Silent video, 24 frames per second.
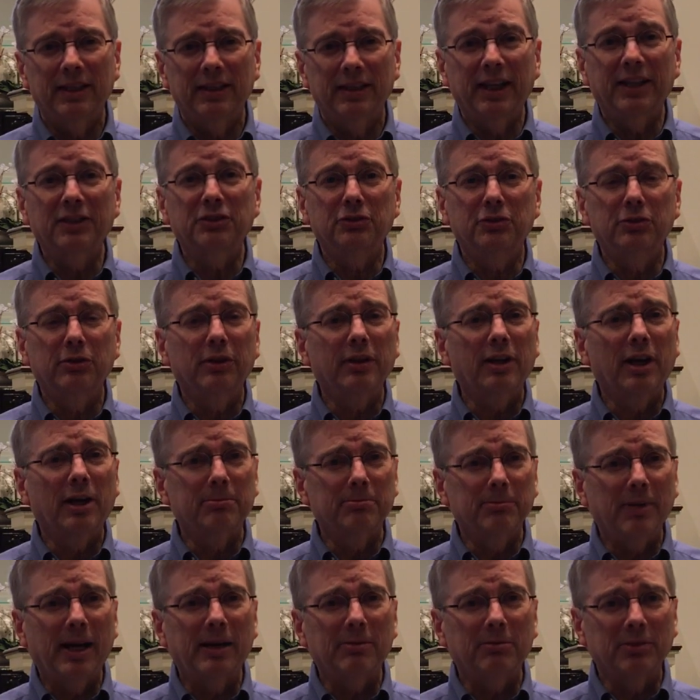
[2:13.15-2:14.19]
That's during our
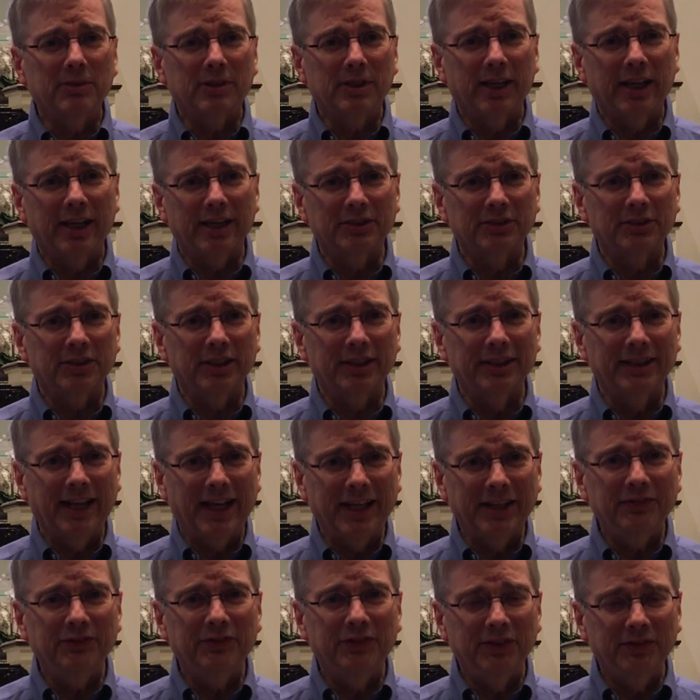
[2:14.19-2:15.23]
Bible class at
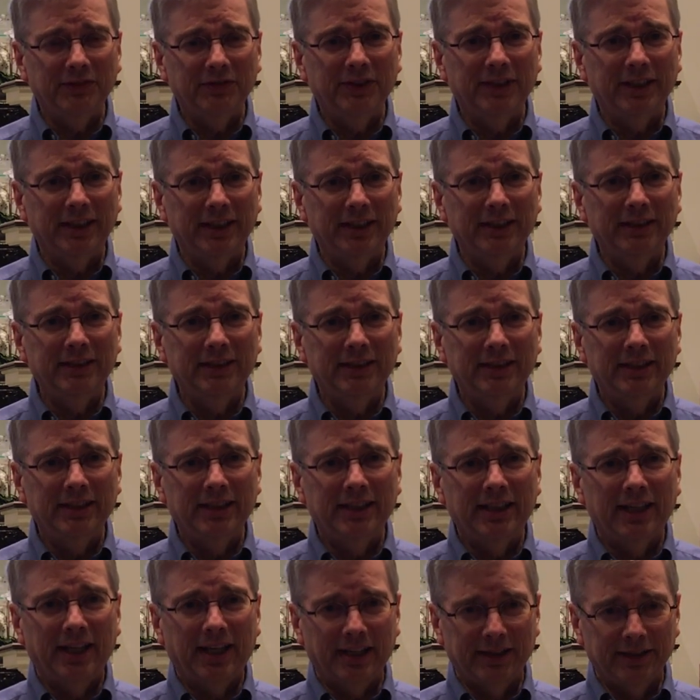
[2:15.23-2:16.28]
9.15
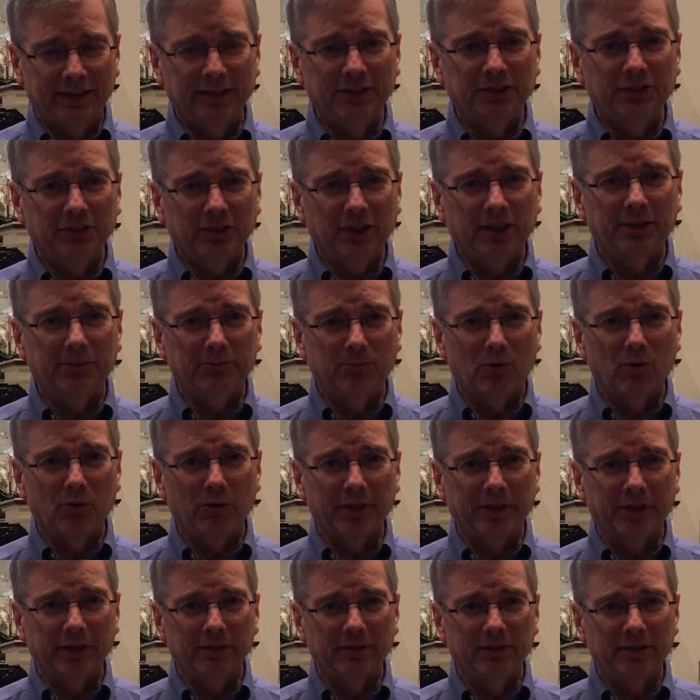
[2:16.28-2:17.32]
on this Sunday
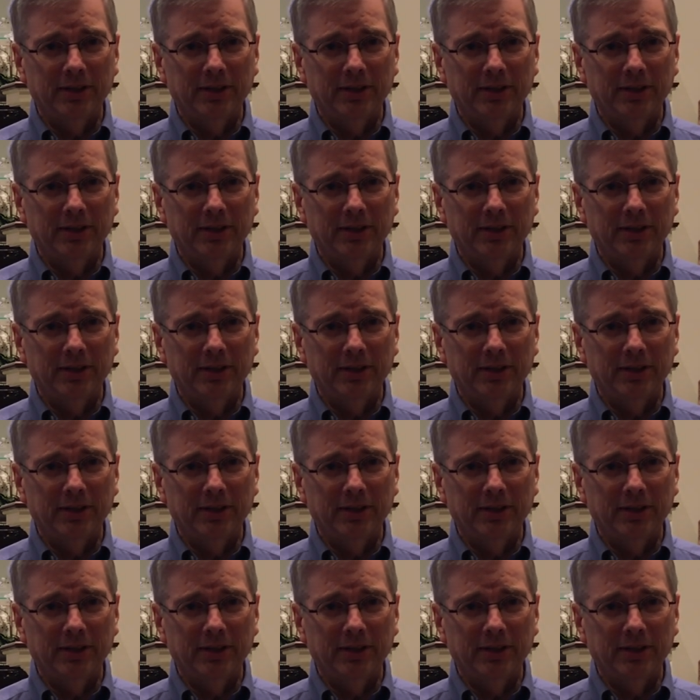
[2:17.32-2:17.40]
morning.